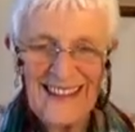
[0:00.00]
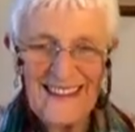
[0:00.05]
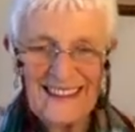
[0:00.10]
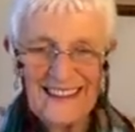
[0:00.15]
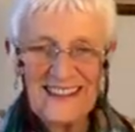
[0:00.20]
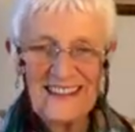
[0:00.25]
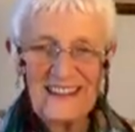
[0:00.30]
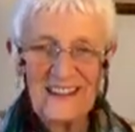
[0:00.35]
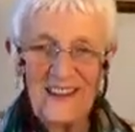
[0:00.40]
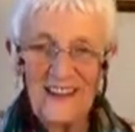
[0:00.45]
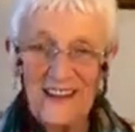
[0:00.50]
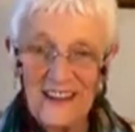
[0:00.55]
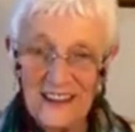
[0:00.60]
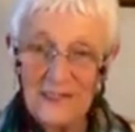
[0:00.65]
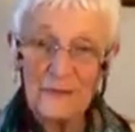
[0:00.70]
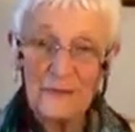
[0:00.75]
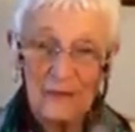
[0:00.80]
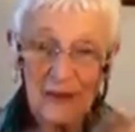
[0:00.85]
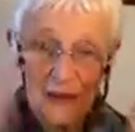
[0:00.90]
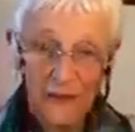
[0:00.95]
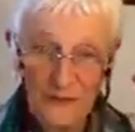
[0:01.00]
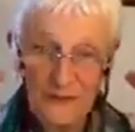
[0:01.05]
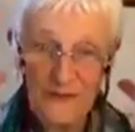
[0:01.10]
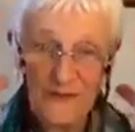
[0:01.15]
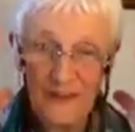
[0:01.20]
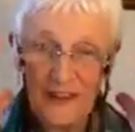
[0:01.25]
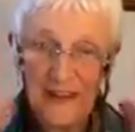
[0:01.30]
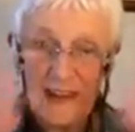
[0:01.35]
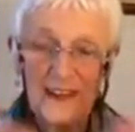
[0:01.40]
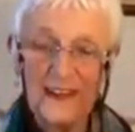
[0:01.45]
No, I could
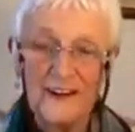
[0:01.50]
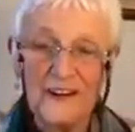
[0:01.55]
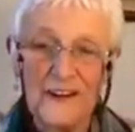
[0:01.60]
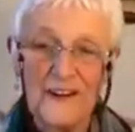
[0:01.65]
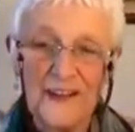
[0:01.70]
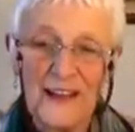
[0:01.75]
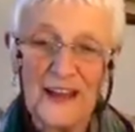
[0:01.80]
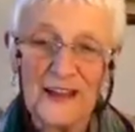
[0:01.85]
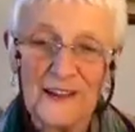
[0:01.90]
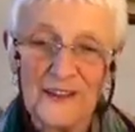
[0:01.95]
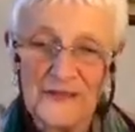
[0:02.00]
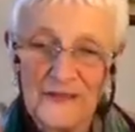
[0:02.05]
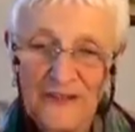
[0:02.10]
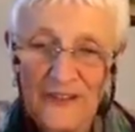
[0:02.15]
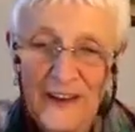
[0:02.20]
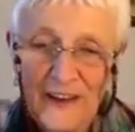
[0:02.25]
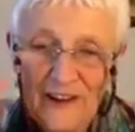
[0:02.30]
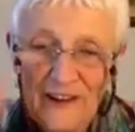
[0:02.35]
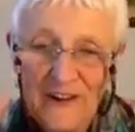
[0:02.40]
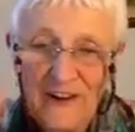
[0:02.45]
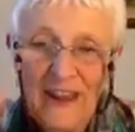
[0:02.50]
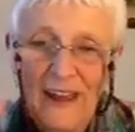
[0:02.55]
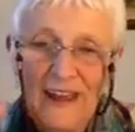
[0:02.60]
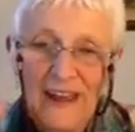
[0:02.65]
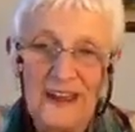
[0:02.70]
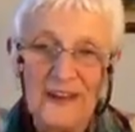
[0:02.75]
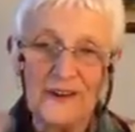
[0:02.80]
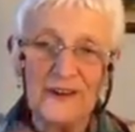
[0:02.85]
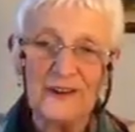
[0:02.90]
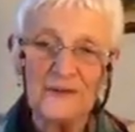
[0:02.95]
feel her. I could feel her
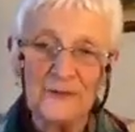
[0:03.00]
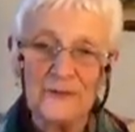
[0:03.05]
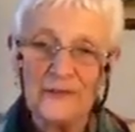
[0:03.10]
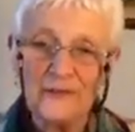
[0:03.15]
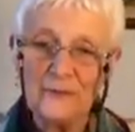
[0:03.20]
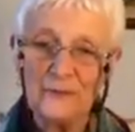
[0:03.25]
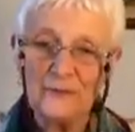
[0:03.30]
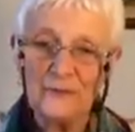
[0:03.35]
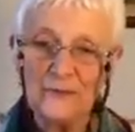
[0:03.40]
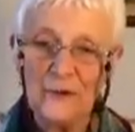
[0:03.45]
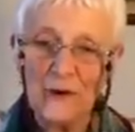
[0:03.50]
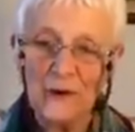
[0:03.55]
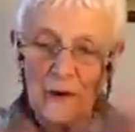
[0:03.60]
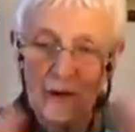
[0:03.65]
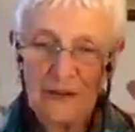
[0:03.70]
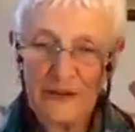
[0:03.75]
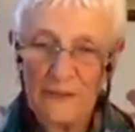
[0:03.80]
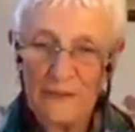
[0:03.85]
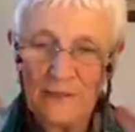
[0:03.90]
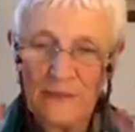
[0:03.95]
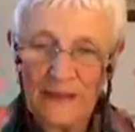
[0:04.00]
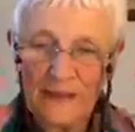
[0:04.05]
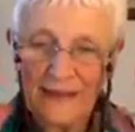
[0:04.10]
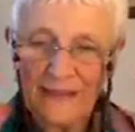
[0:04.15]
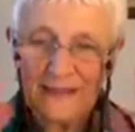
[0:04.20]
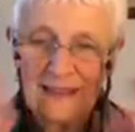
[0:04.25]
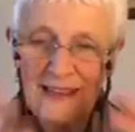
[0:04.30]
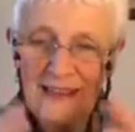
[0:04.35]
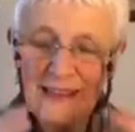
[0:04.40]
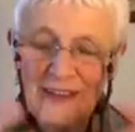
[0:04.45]
hair. It was important because
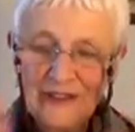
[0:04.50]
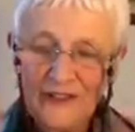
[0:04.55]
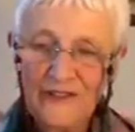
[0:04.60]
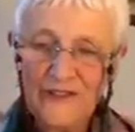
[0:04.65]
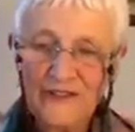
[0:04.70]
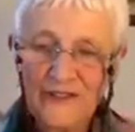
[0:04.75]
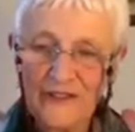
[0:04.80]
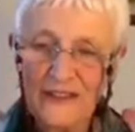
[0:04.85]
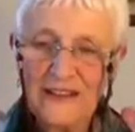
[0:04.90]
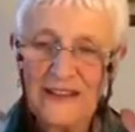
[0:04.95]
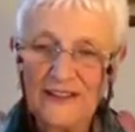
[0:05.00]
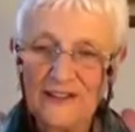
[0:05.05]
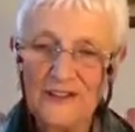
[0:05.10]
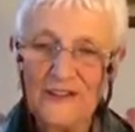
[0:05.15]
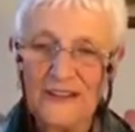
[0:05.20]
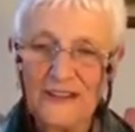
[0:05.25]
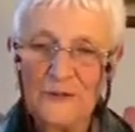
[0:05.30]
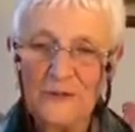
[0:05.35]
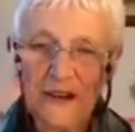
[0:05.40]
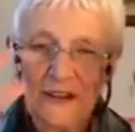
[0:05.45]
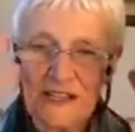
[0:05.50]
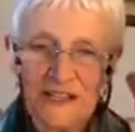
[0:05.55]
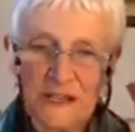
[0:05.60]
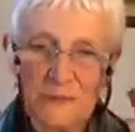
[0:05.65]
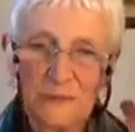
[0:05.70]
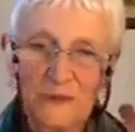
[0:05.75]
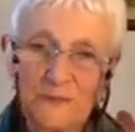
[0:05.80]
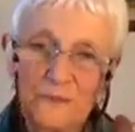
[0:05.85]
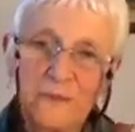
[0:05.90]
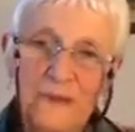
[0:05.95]
she just literally wanted to
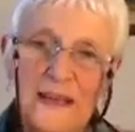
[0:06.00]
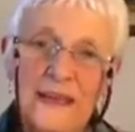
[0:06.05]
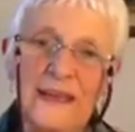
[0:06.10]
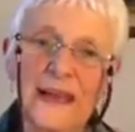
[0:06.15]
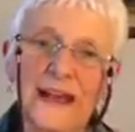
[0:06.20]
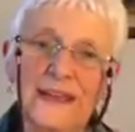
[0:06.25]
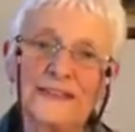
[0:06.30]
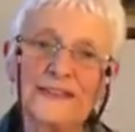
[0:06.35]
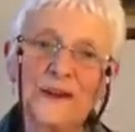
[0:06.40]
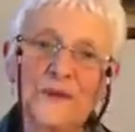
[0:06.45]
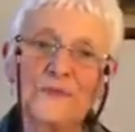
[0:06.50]
put my hands up